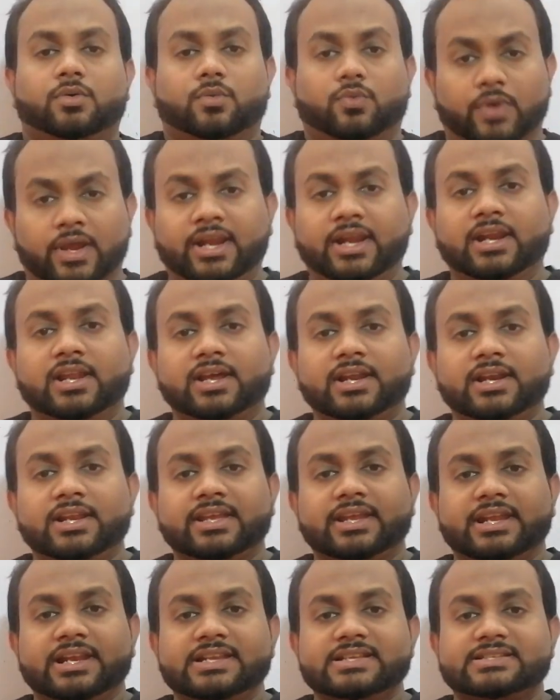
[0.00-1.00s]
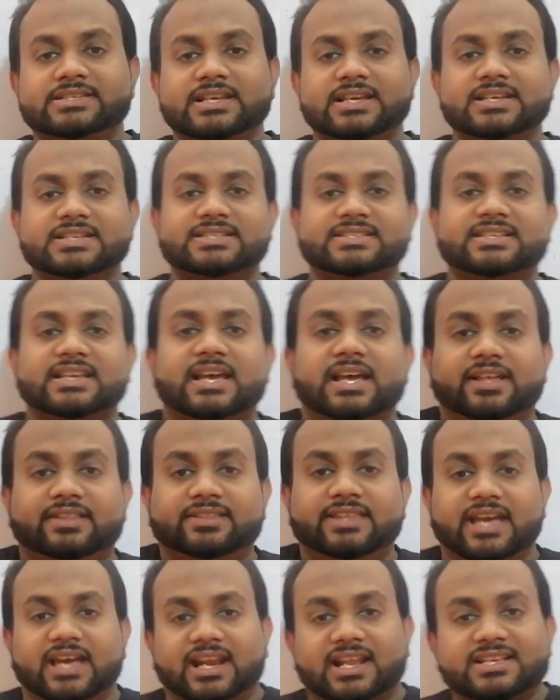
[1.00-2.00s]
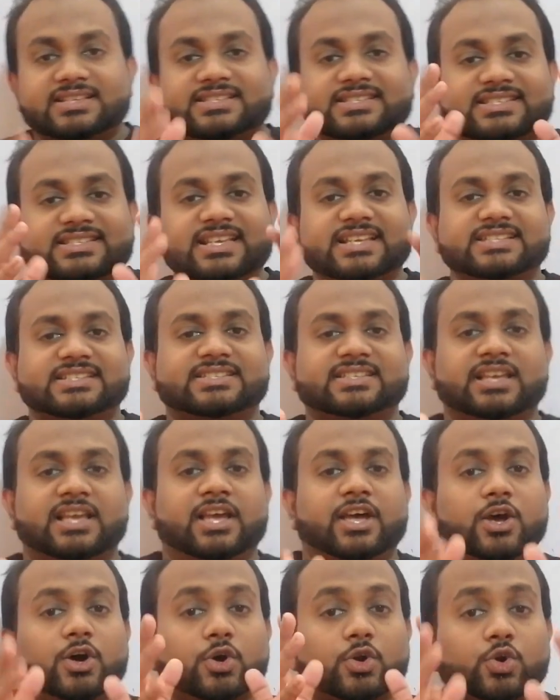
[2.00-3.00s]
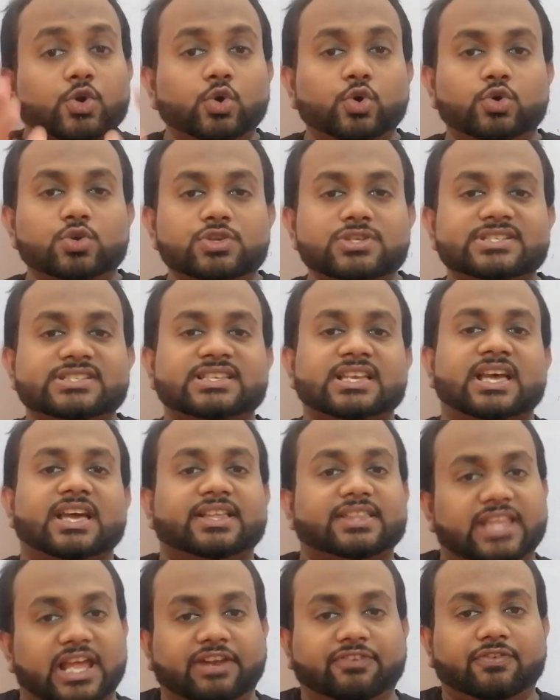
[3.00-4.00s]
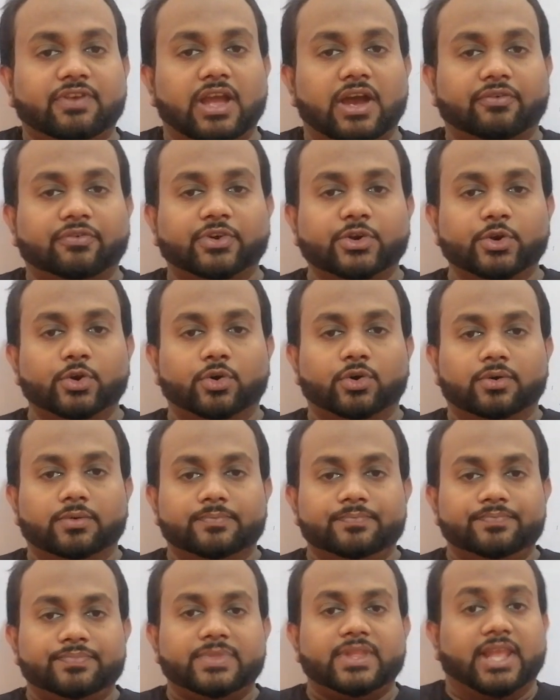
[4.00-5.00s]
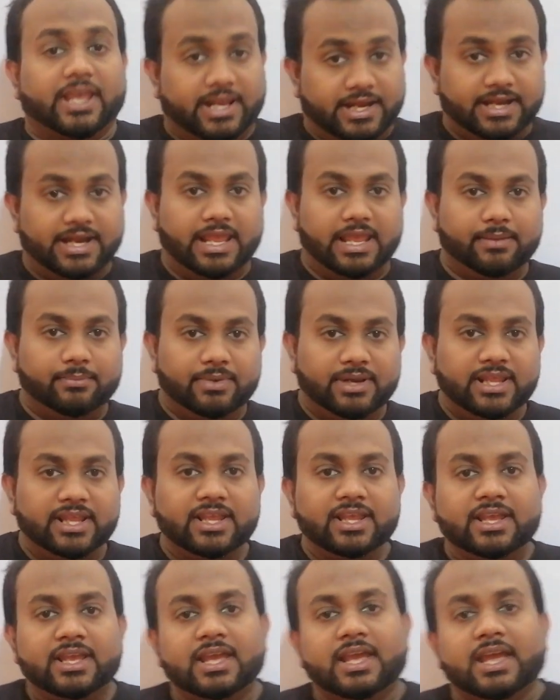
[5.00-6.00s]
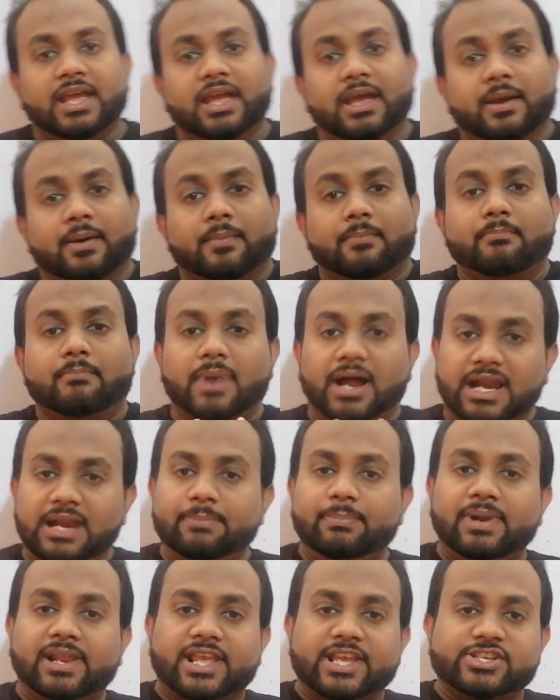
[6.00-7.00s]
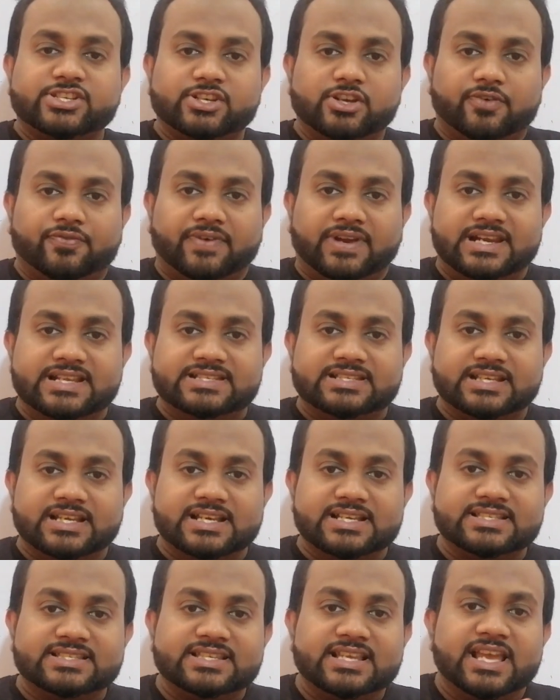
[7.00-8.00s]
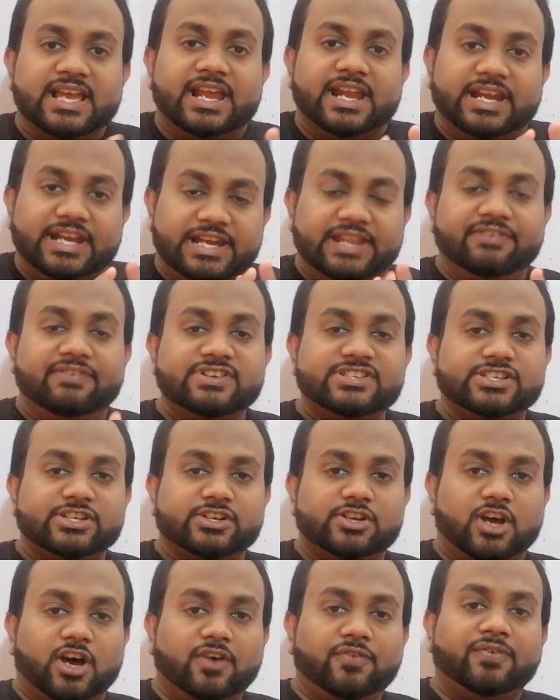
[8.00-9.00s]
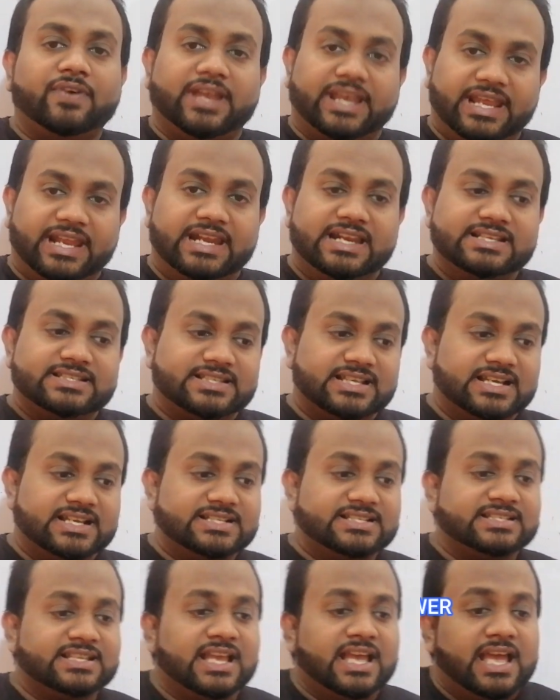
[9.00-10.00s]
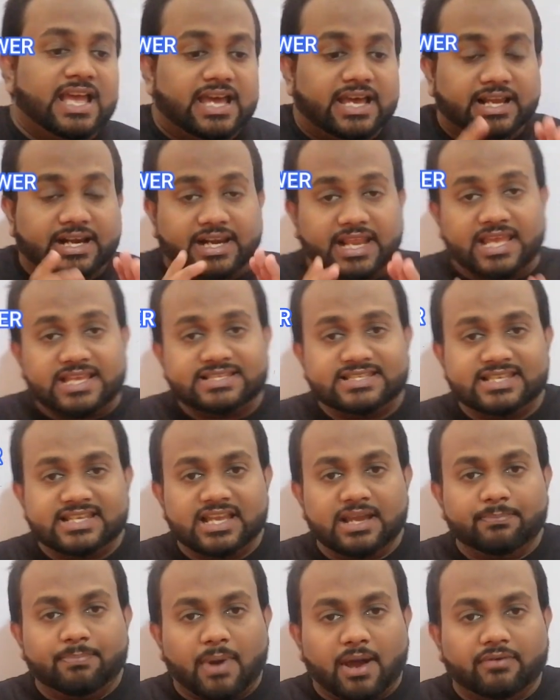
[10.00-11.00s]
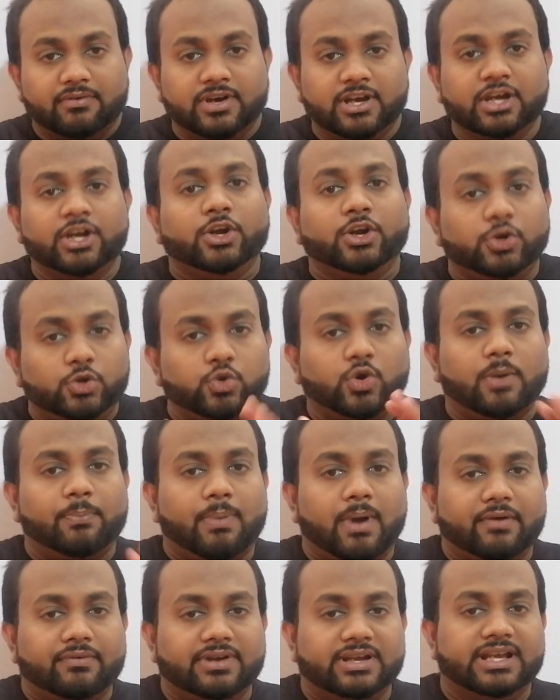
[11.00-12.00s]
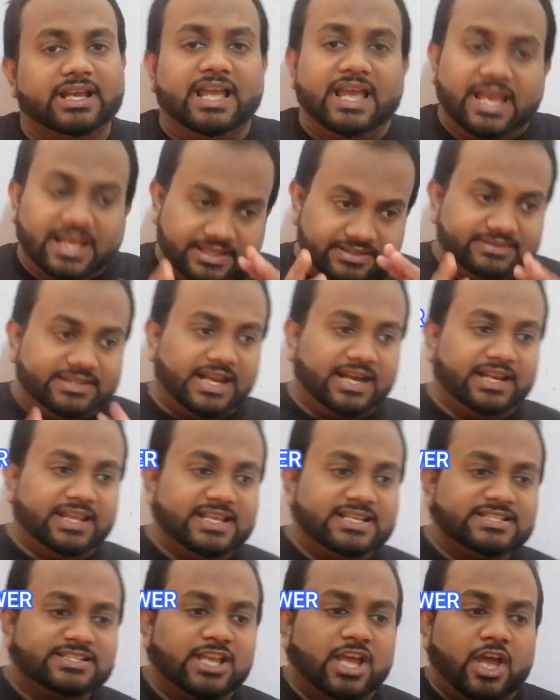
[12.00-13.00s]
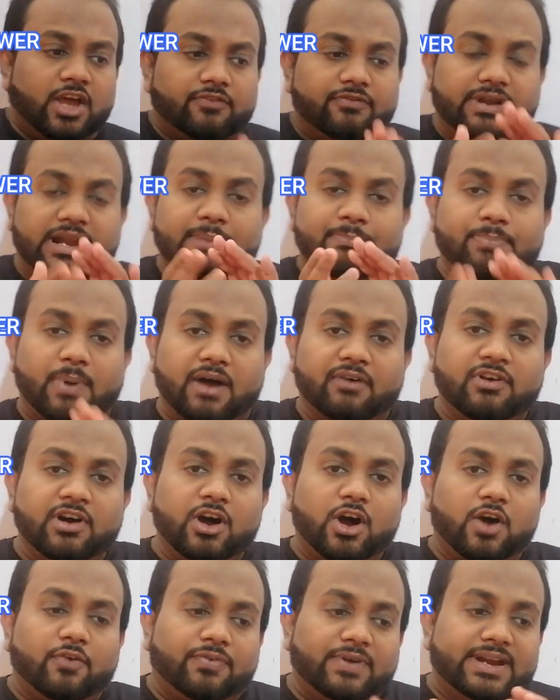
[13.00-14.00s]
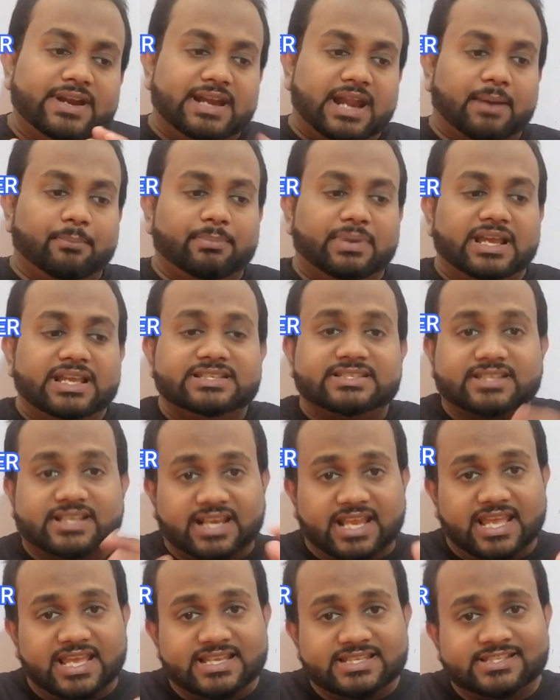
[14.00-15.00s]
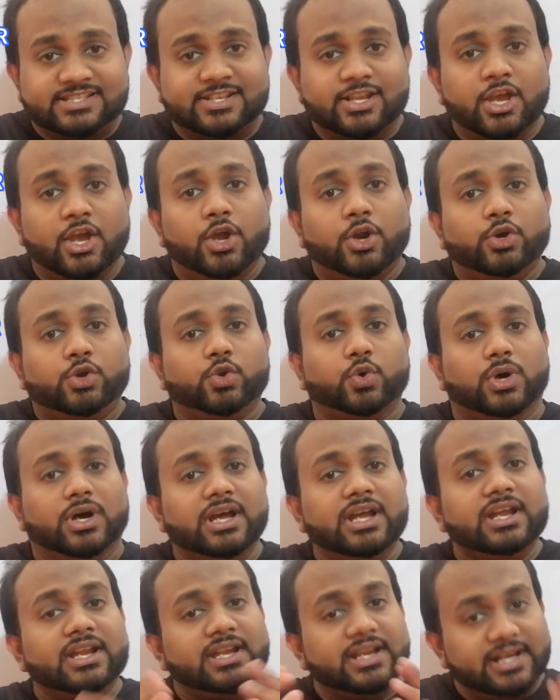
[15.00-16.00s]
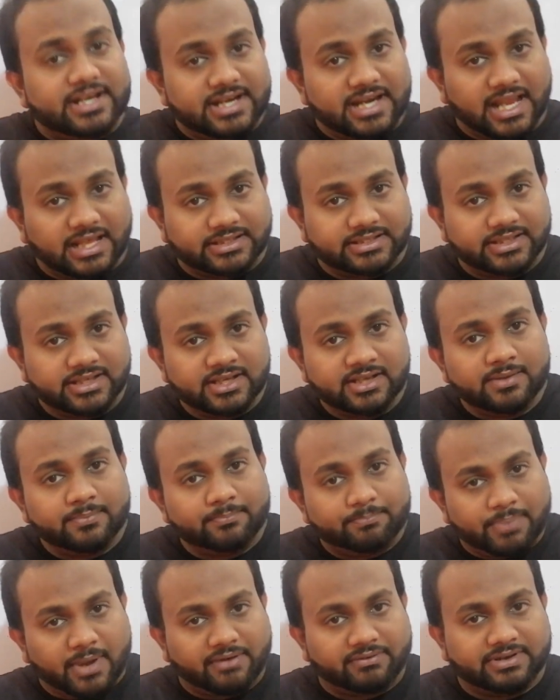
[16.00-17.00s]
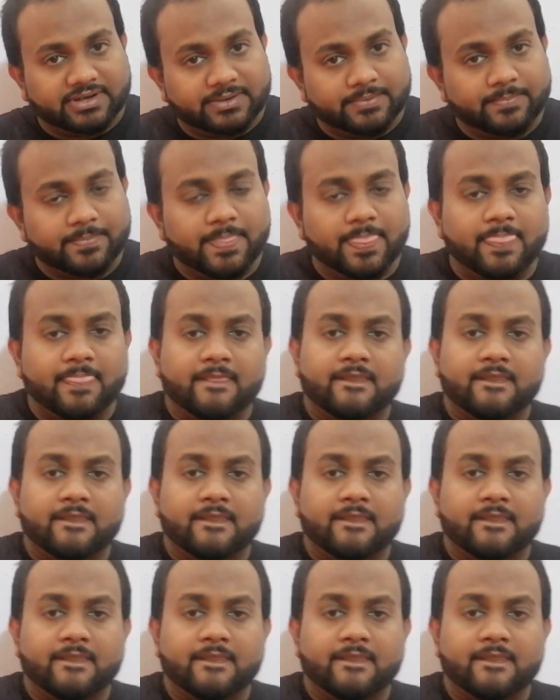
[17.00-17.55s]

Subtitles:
When learning indices, there are 6 rules that we have to know. Namely, multiplication of indices, division of indices, raising a power to a power. That is, when a power of a number is raised to another power.